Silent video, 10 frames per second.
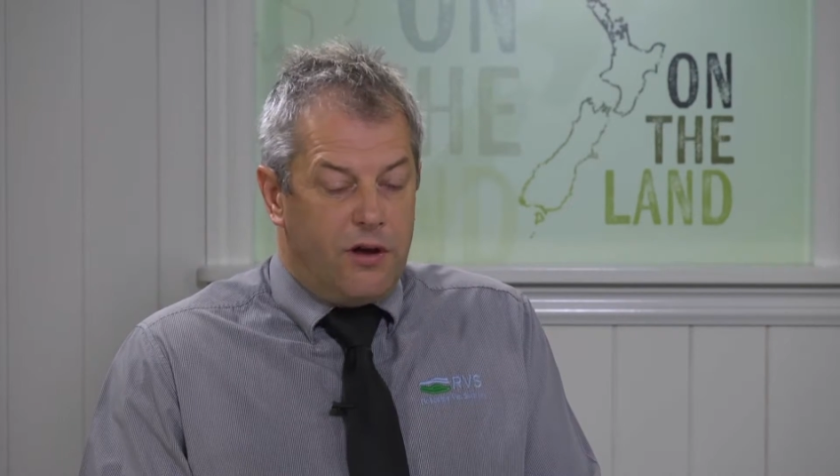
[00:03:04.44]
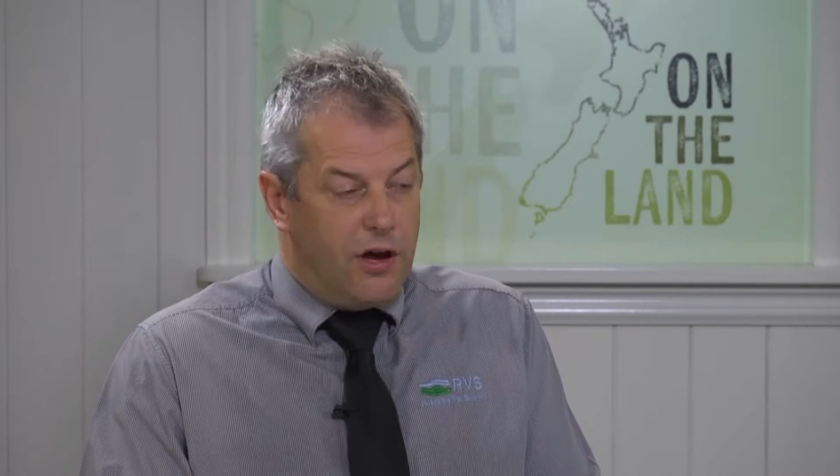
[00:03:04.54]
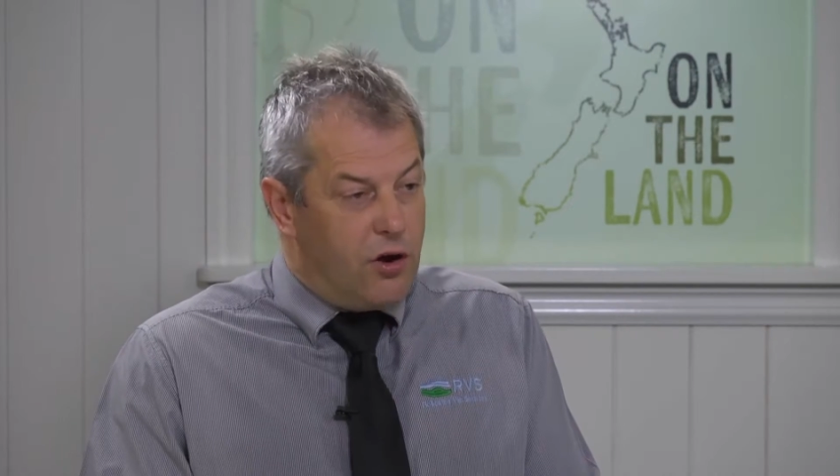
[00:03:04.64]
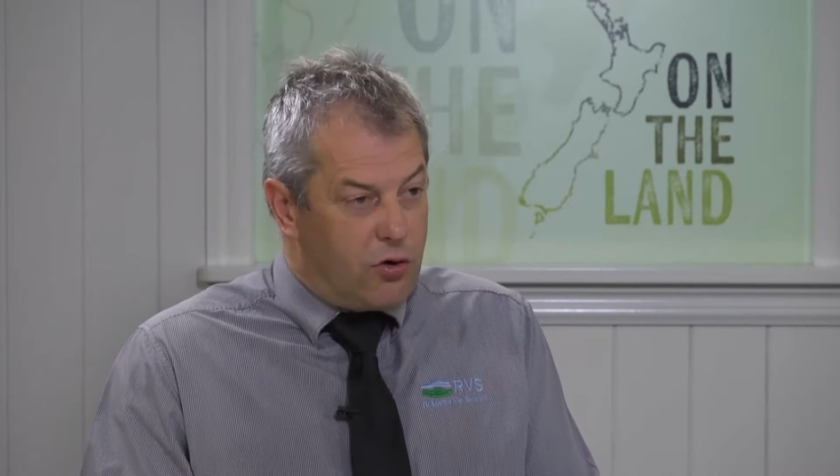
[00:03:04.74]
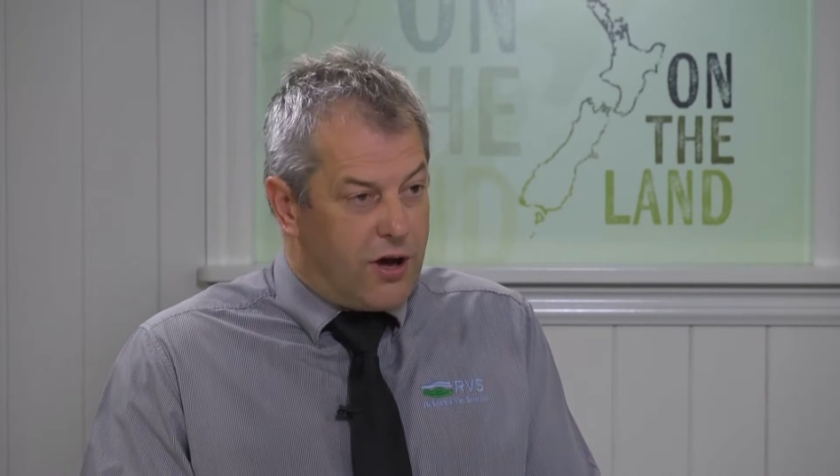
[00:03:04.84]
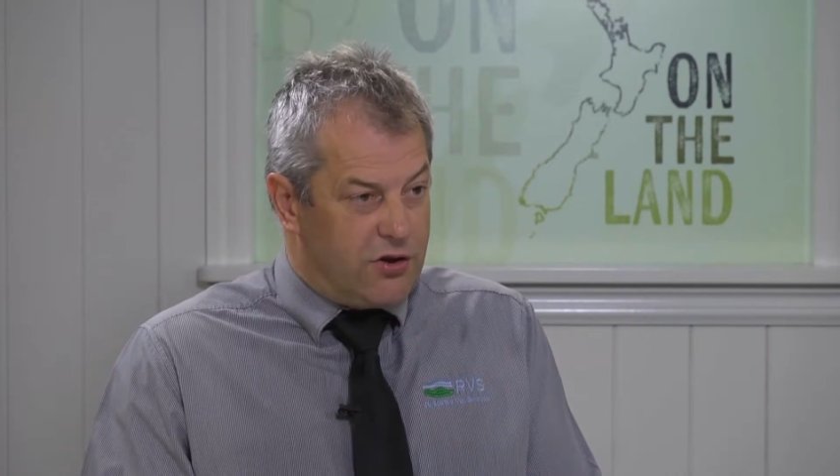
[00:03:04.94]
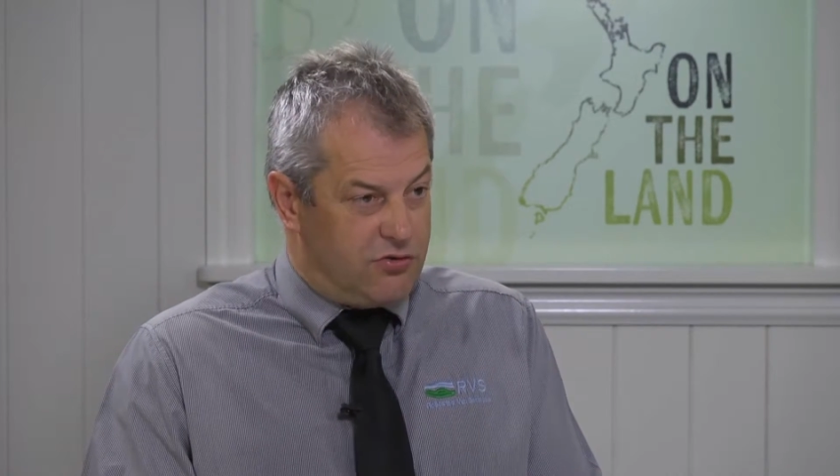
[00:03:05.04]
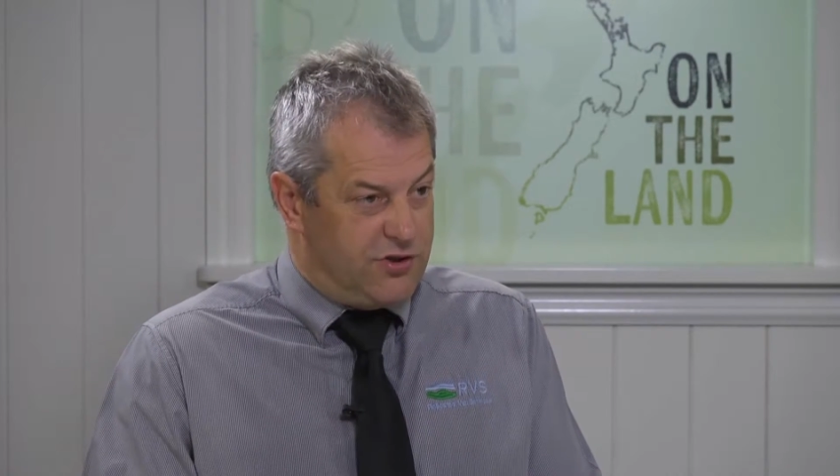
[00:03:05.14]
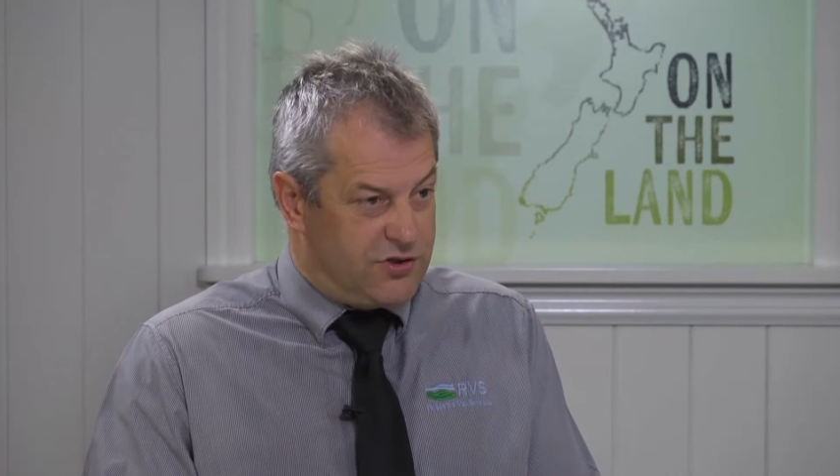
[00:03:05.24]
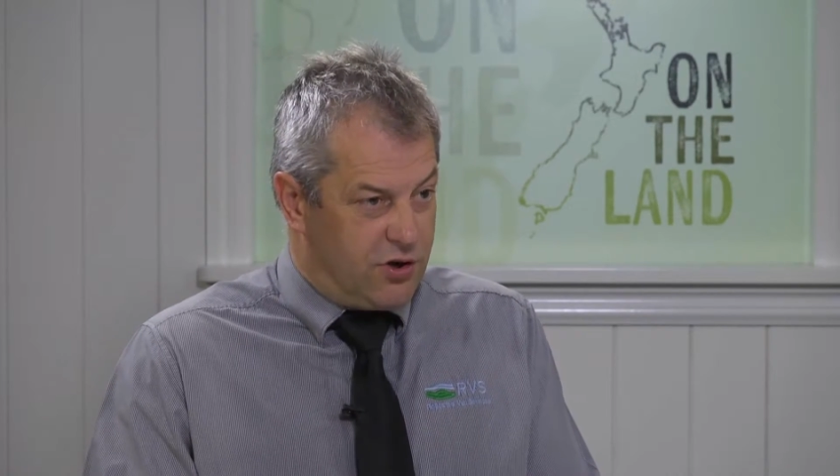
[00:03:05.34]
Hill
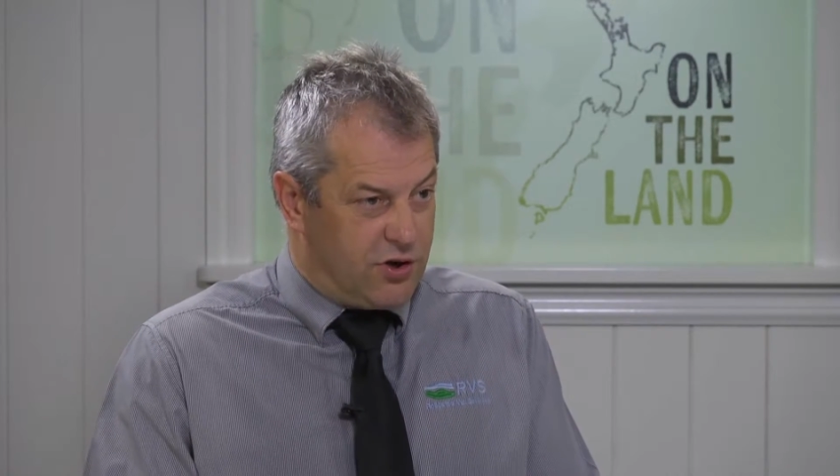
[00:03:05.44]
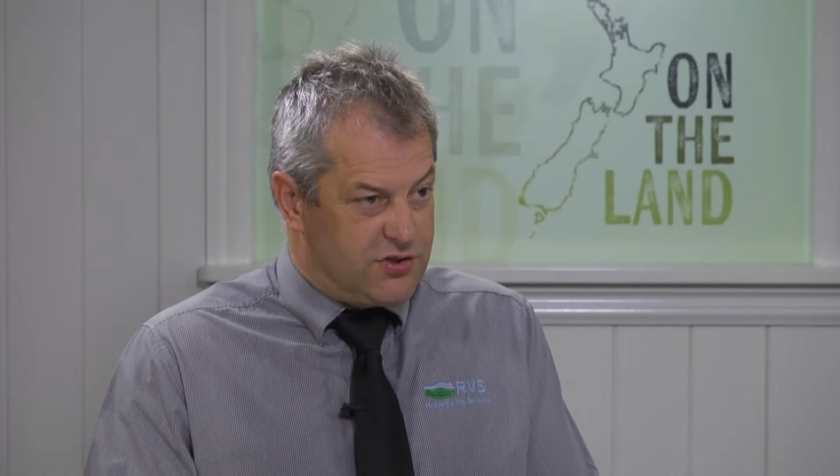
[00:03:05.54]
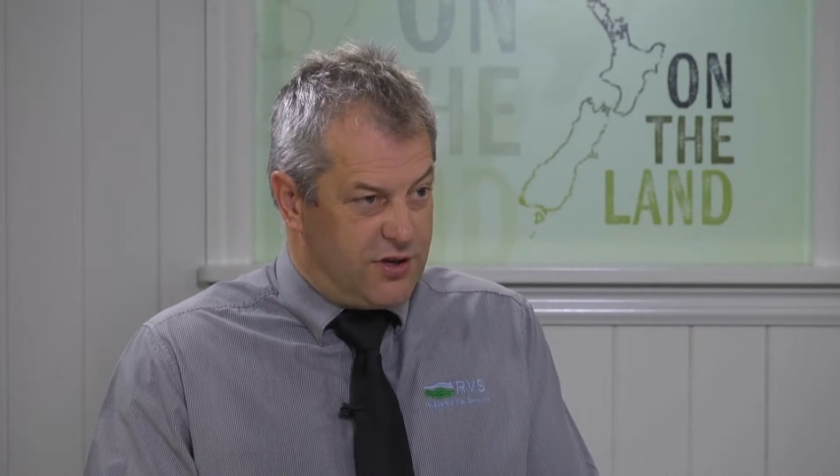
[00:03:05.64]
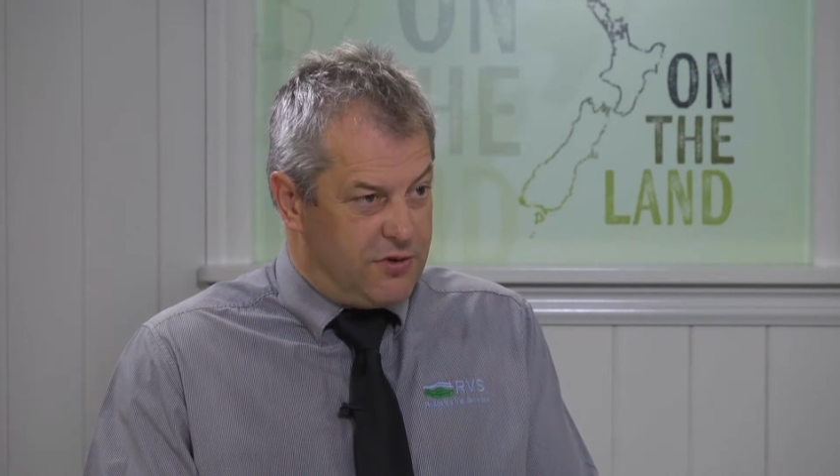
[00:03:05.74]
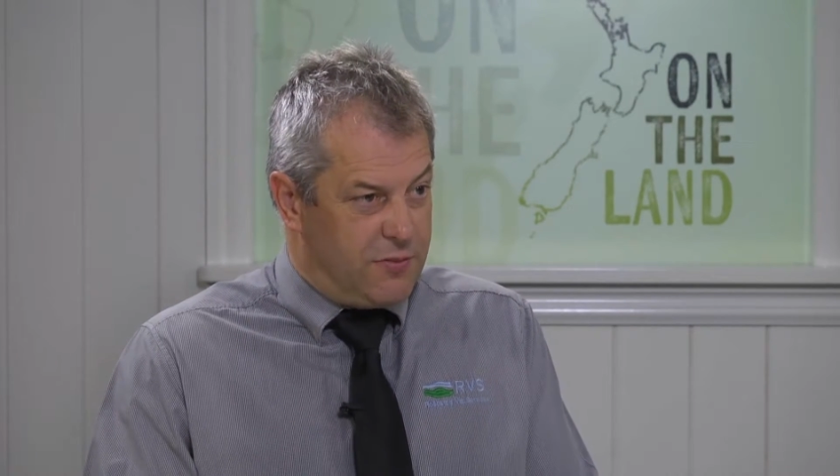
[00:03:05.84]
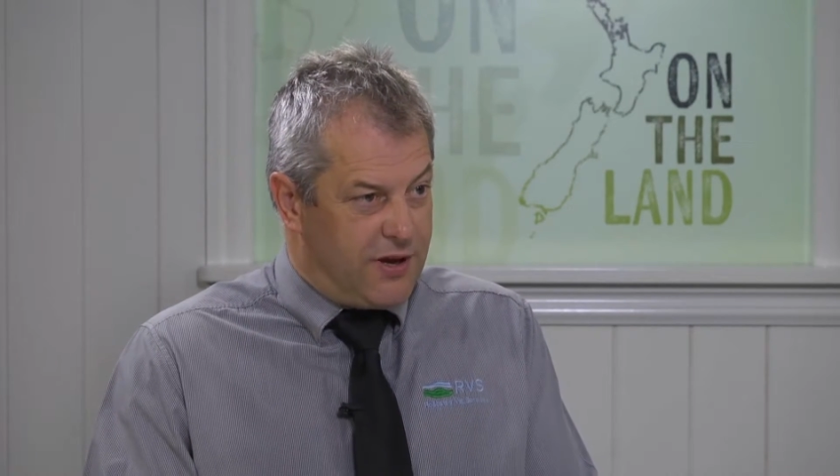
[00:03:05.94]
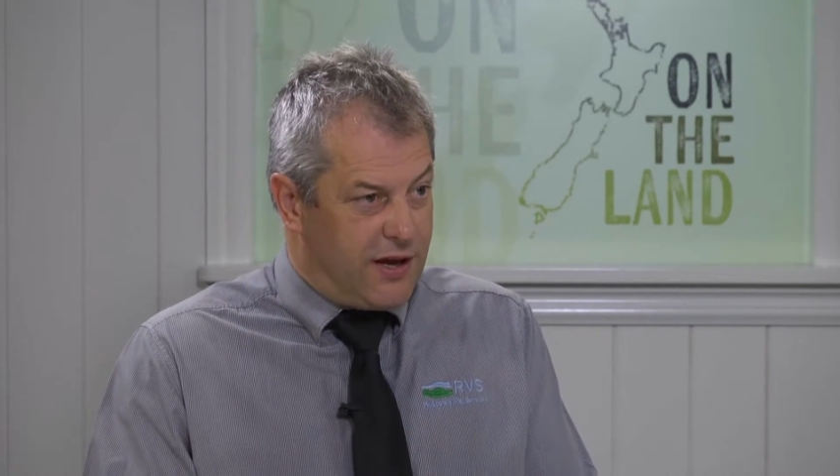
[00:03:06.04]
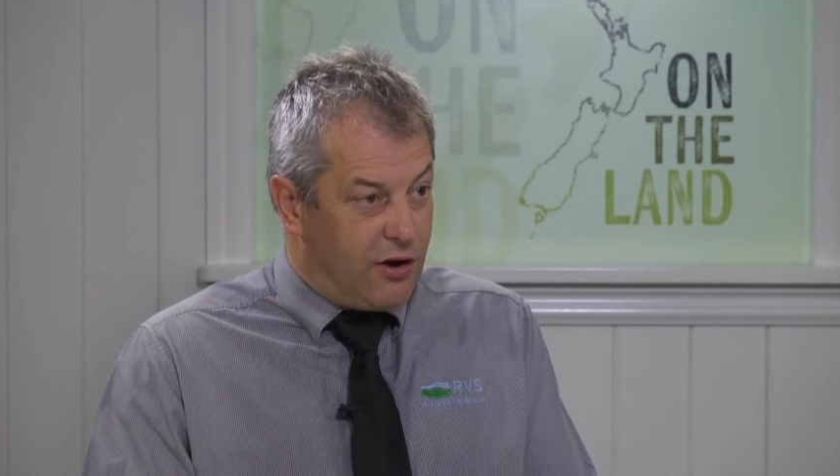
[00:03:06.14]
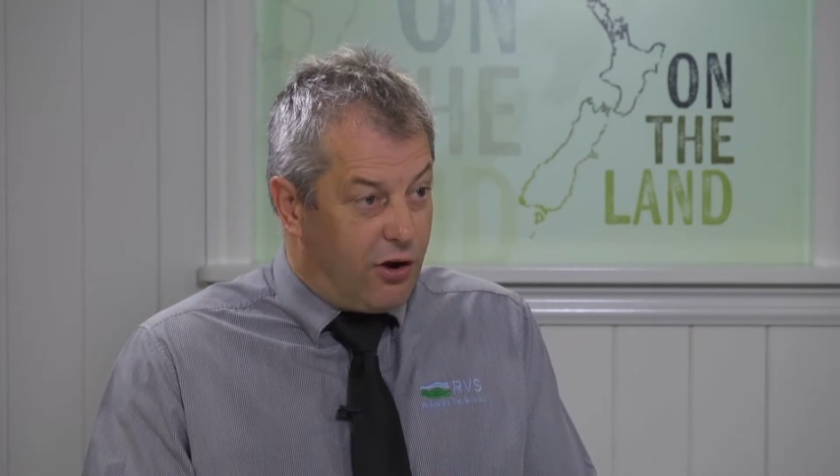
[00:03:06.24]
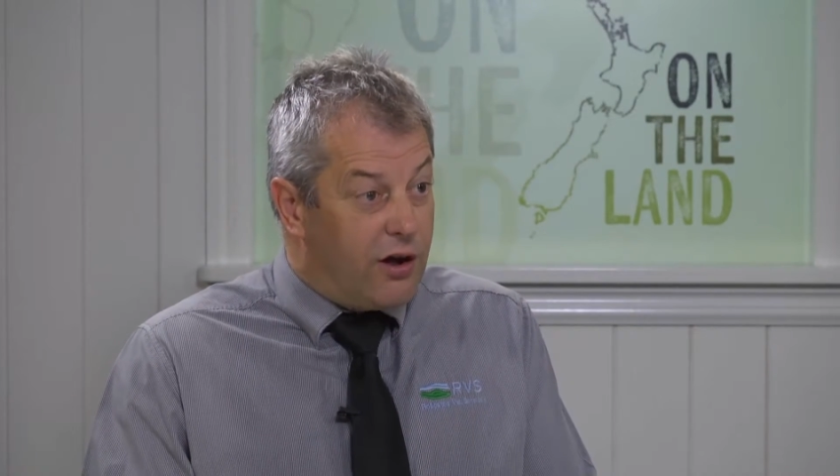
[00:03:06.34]
country stock seem to be a
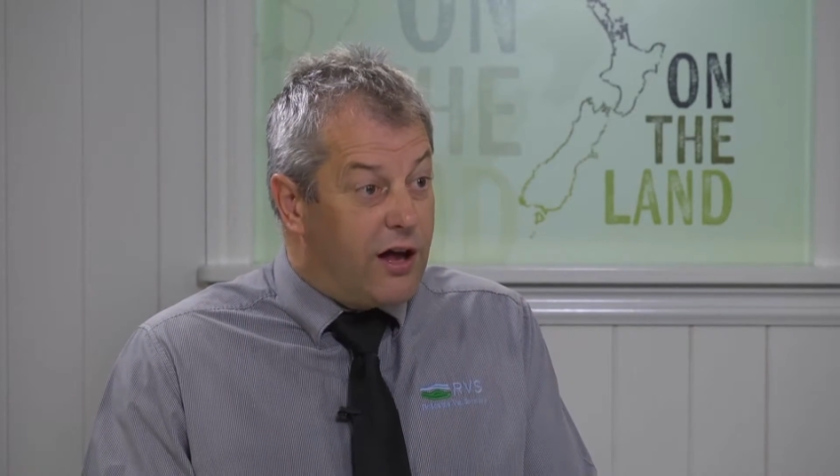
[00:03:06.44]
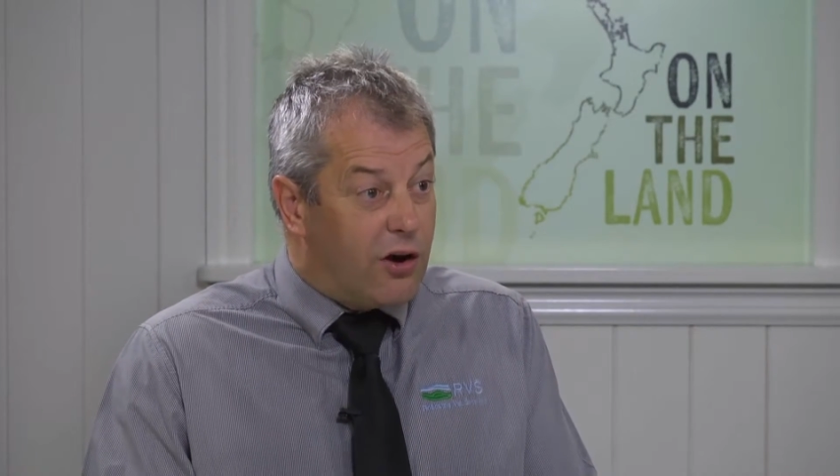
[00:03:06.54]
lot